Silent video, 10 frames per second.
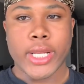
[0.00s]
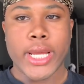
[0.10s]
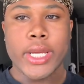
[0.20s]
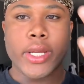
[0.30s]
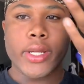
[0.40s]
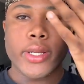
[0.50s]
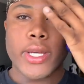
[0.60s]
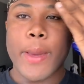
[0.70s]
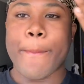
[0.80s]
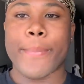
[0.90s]
Like
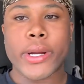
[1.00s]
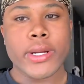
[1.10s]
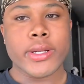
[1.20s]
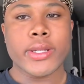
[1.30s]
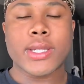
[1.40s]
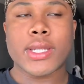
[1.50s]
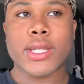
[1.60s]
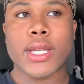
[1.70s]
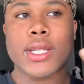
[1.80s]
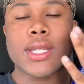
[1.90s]
it burns
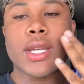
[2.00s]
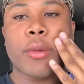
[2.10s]
into